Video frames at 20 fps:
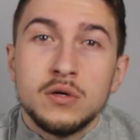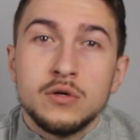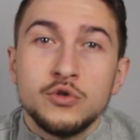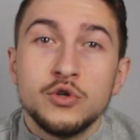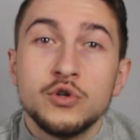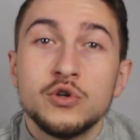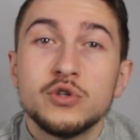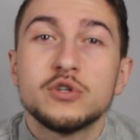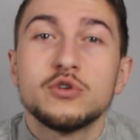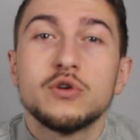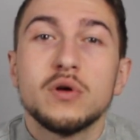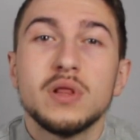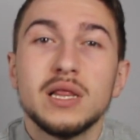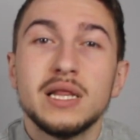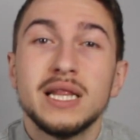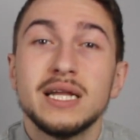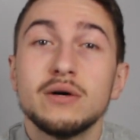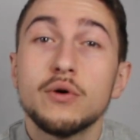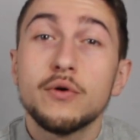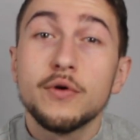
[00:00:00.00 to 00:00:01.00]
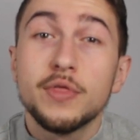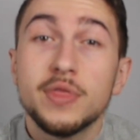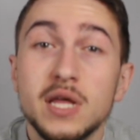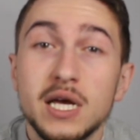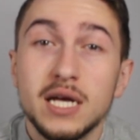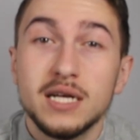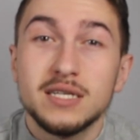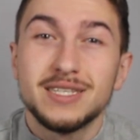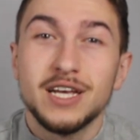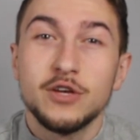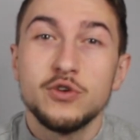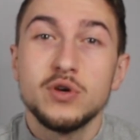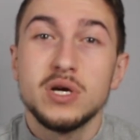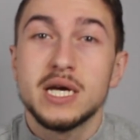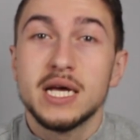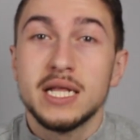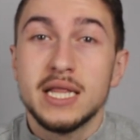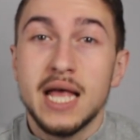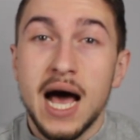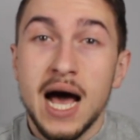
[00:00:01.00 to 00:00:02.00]
You know, there are little things that you
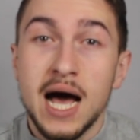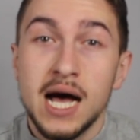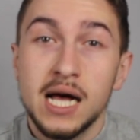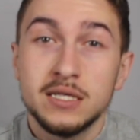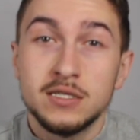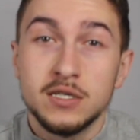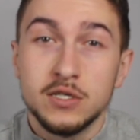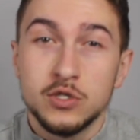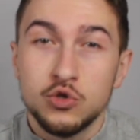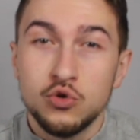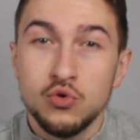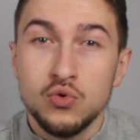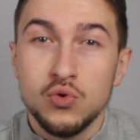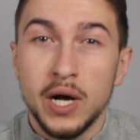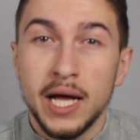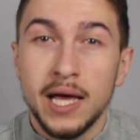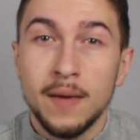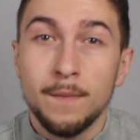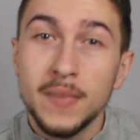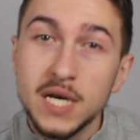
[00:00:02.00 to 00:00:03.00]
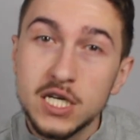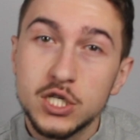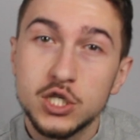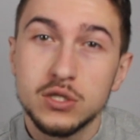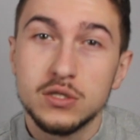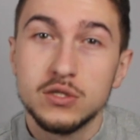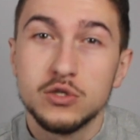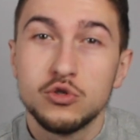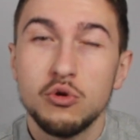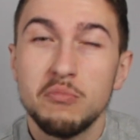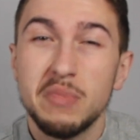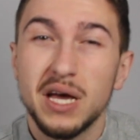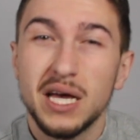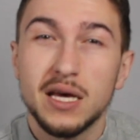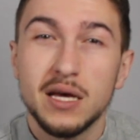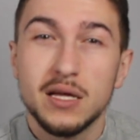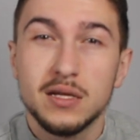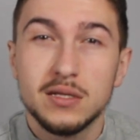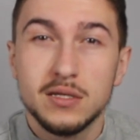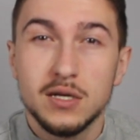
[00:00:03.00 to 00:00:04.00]
can add to a mission to make
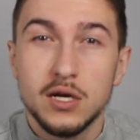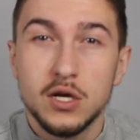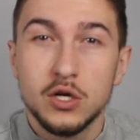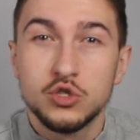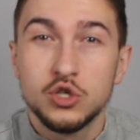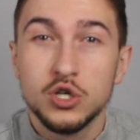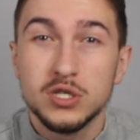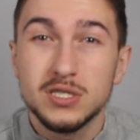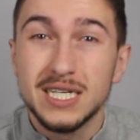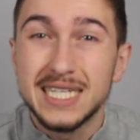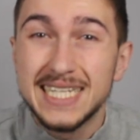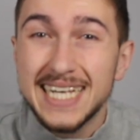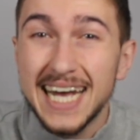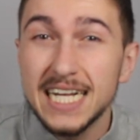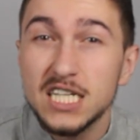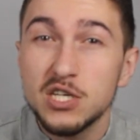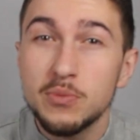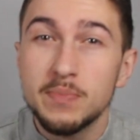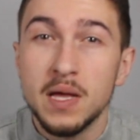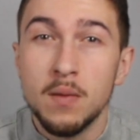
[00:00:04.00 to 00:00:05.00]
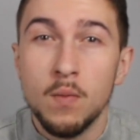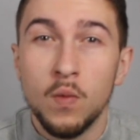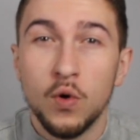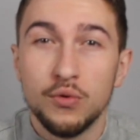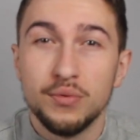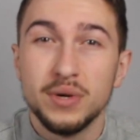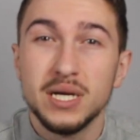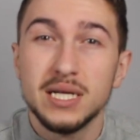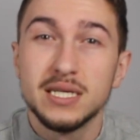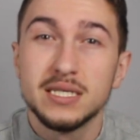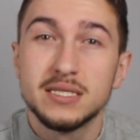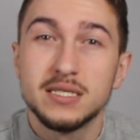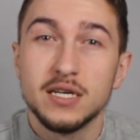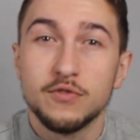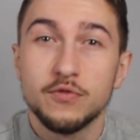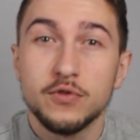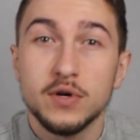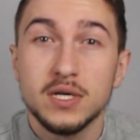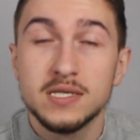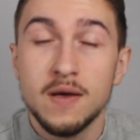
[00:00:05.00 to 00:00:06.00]
it just a tiny bit more
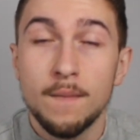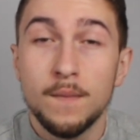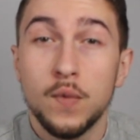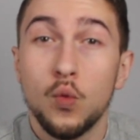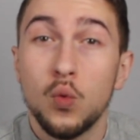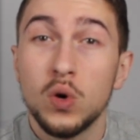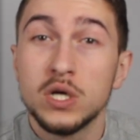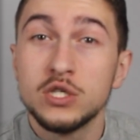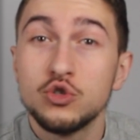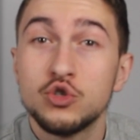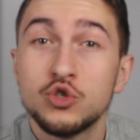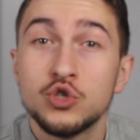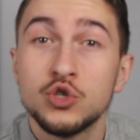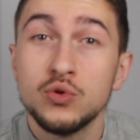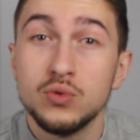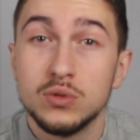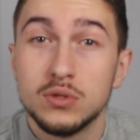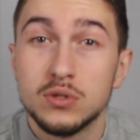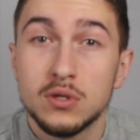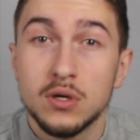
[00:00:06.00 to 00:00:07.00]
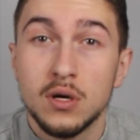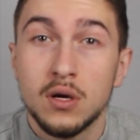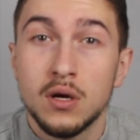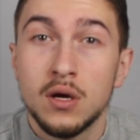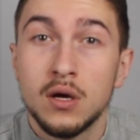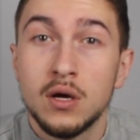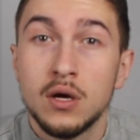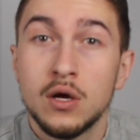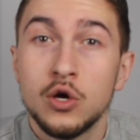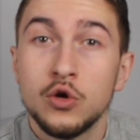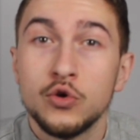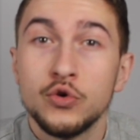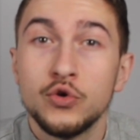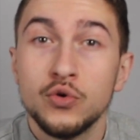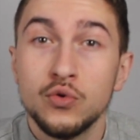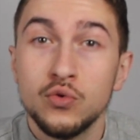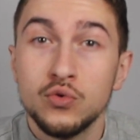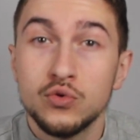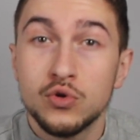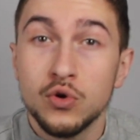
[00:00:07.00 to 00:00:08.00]
realistic. For example, when you shoot,
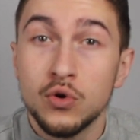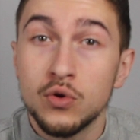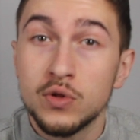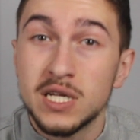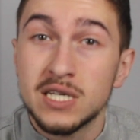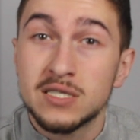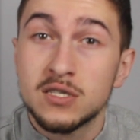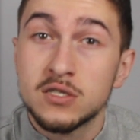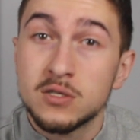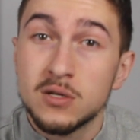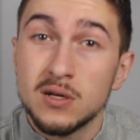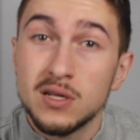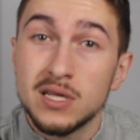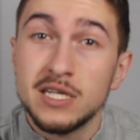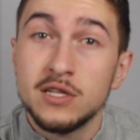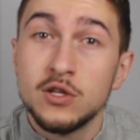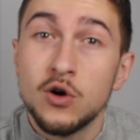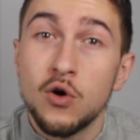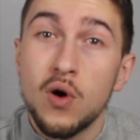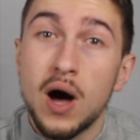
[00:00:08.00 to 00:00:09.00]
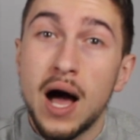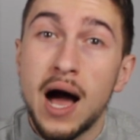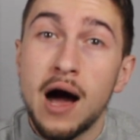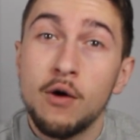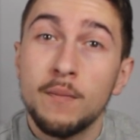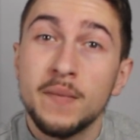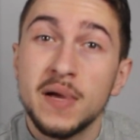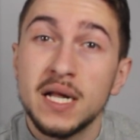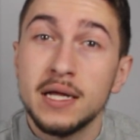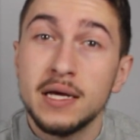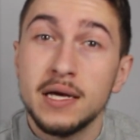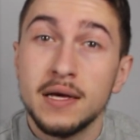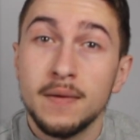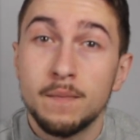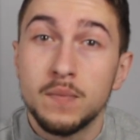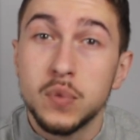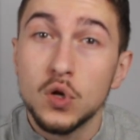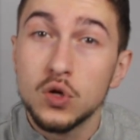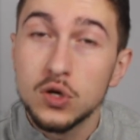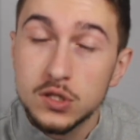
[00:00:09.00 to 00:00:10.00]
you don't necessarily know how many
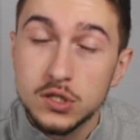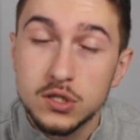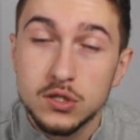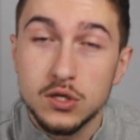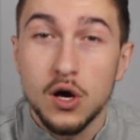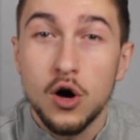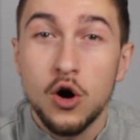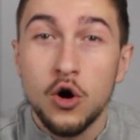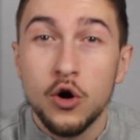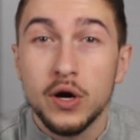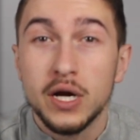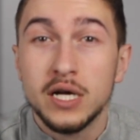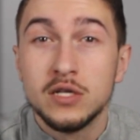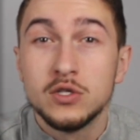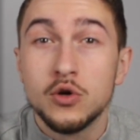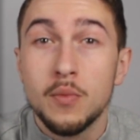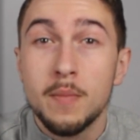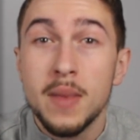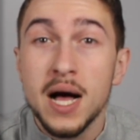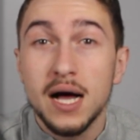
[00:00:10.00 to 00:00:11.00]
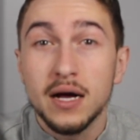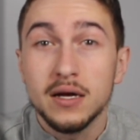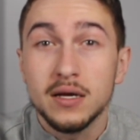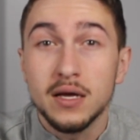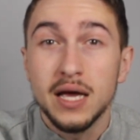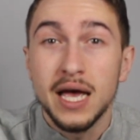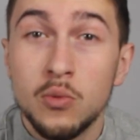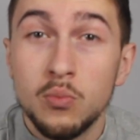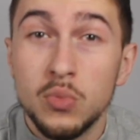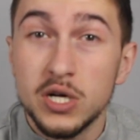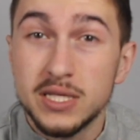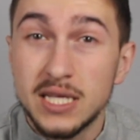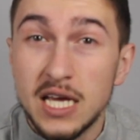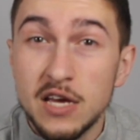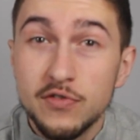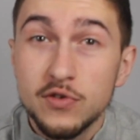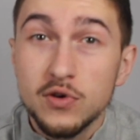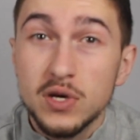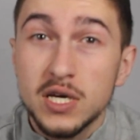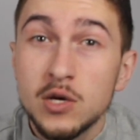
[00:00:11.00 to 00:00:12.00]
bullets are in your mag. But
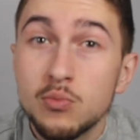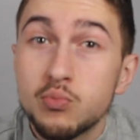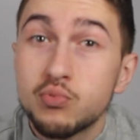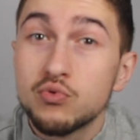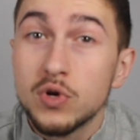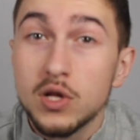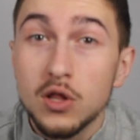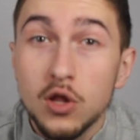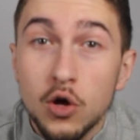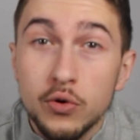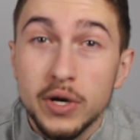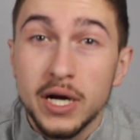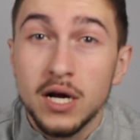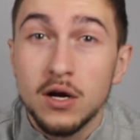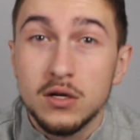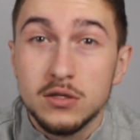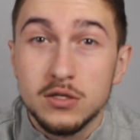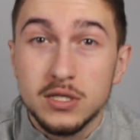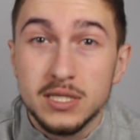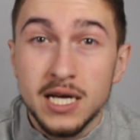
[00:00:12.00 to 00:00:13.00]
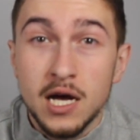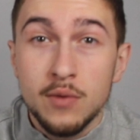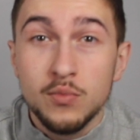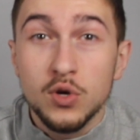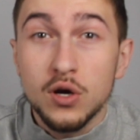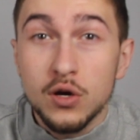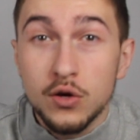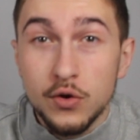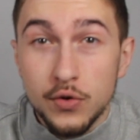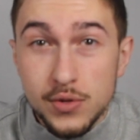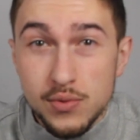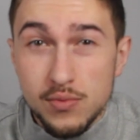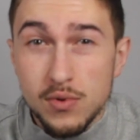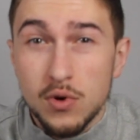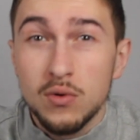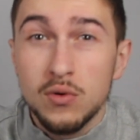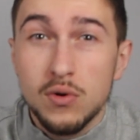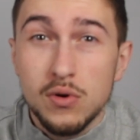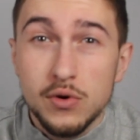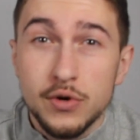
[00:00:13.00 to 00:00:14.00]
if you keep reloading all the time, you're gonna
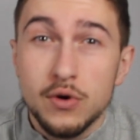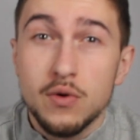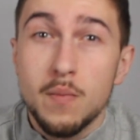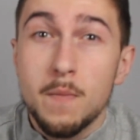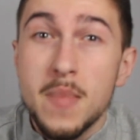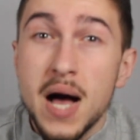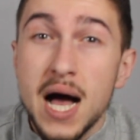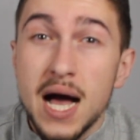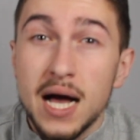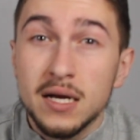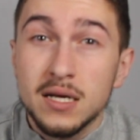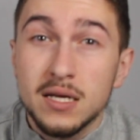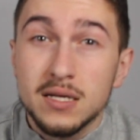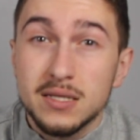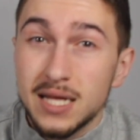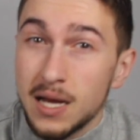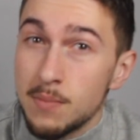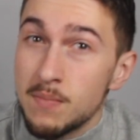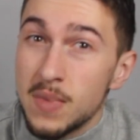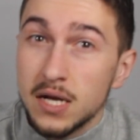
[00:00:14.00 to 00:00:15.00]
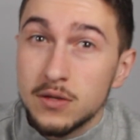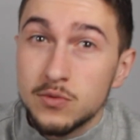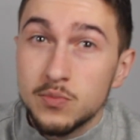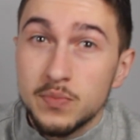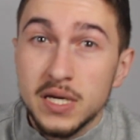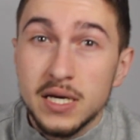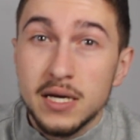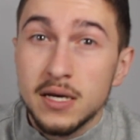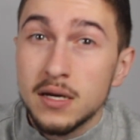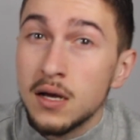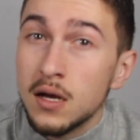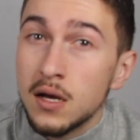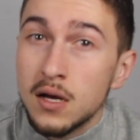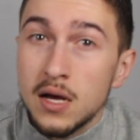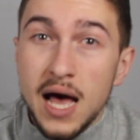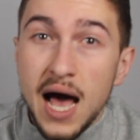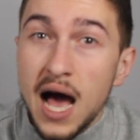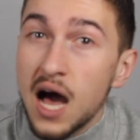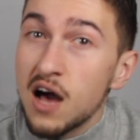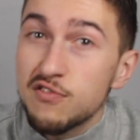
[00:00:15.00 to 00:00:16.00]
throw your mag that might be
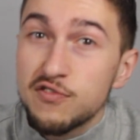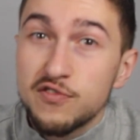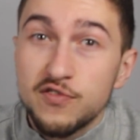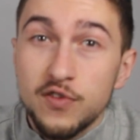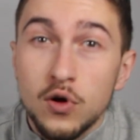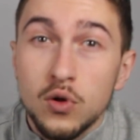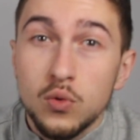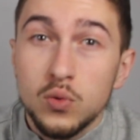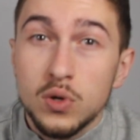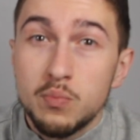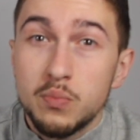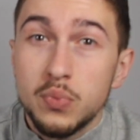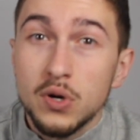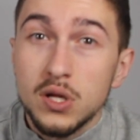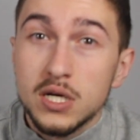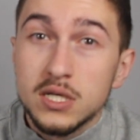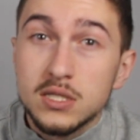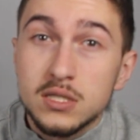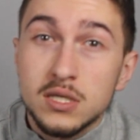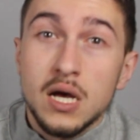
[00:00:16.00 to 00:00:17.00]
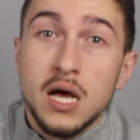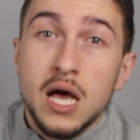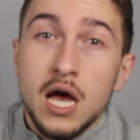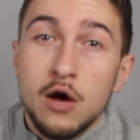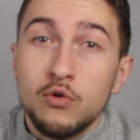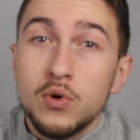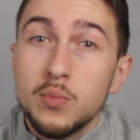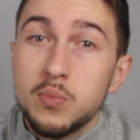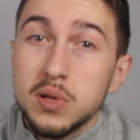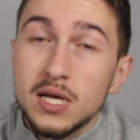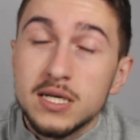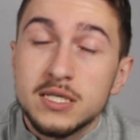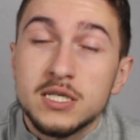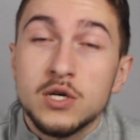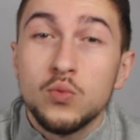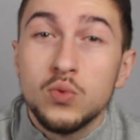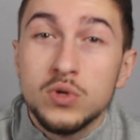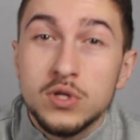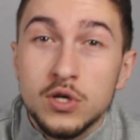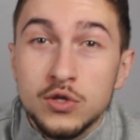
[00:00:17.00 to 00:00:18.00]
half full with bullets and replace
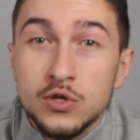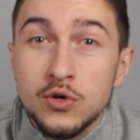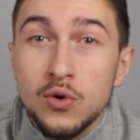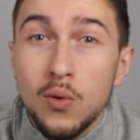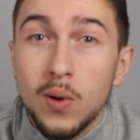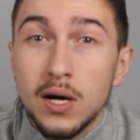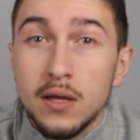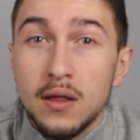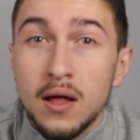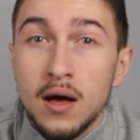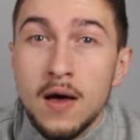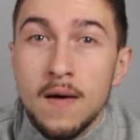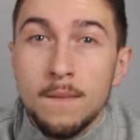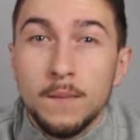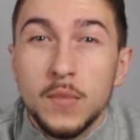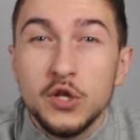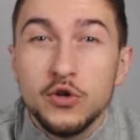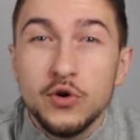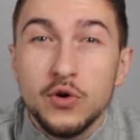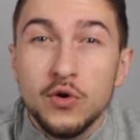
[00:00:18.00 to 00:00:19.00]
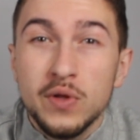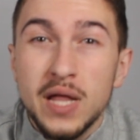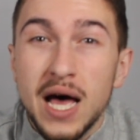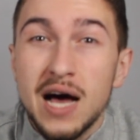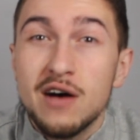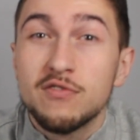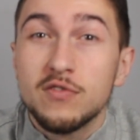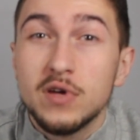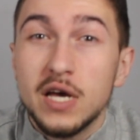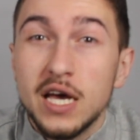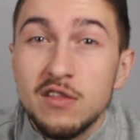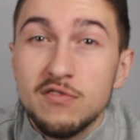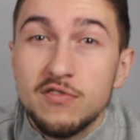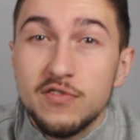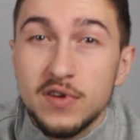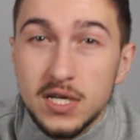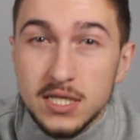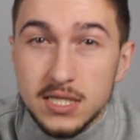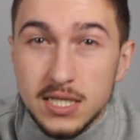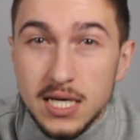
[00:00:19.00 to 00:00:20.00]
it with a new one. But you don't have
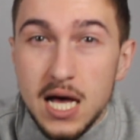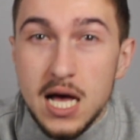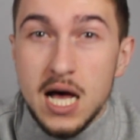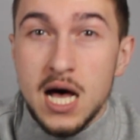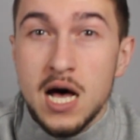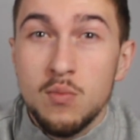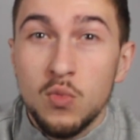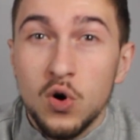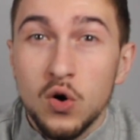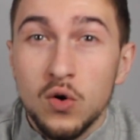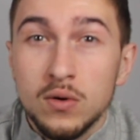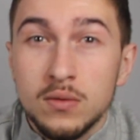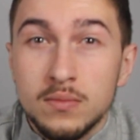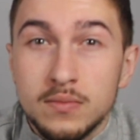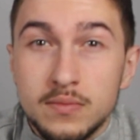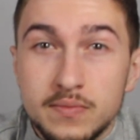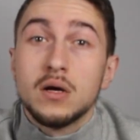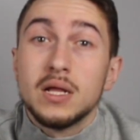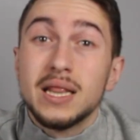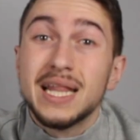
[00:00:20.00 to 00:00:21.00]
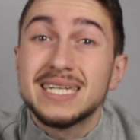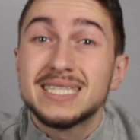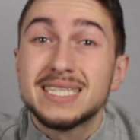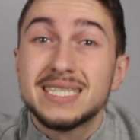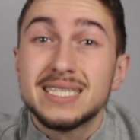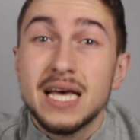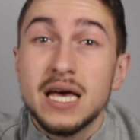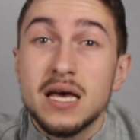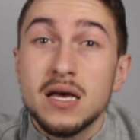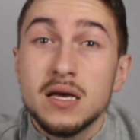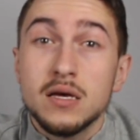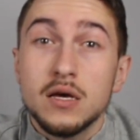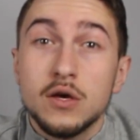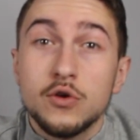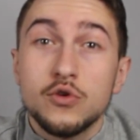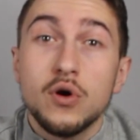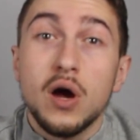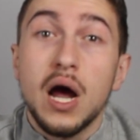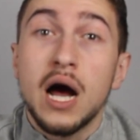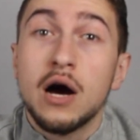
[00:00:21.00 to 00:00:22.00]
infinite ammo. Let's say
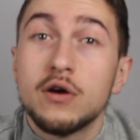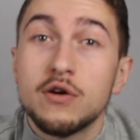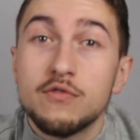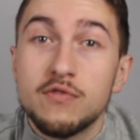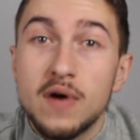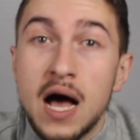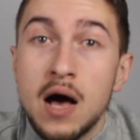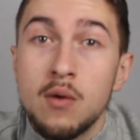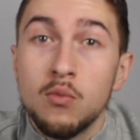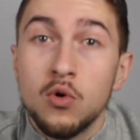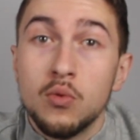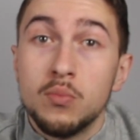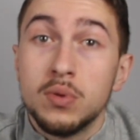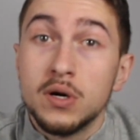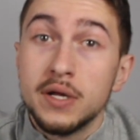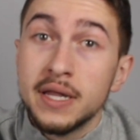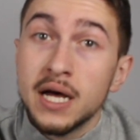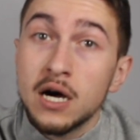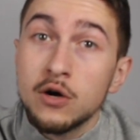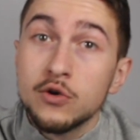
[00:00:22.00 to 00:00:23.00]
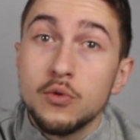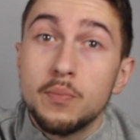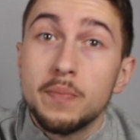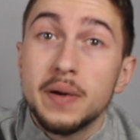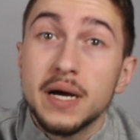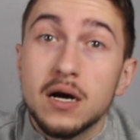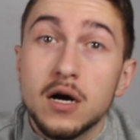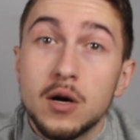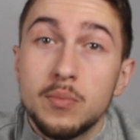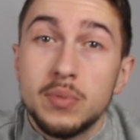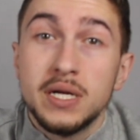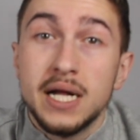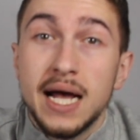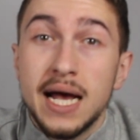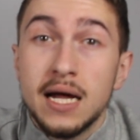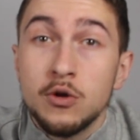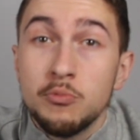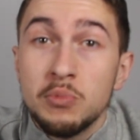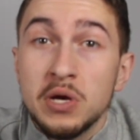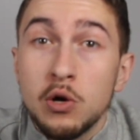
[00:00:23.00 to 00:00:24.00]
you're out of ammo, but now you pick up an
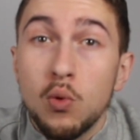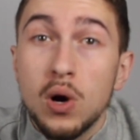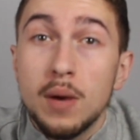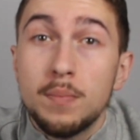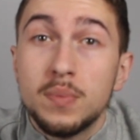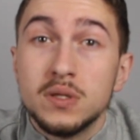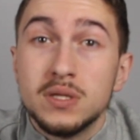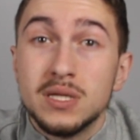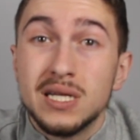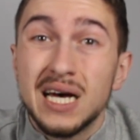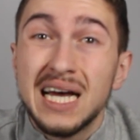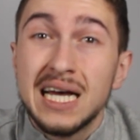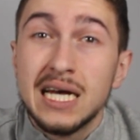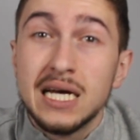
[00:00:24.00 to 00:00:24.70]
enemy weapon.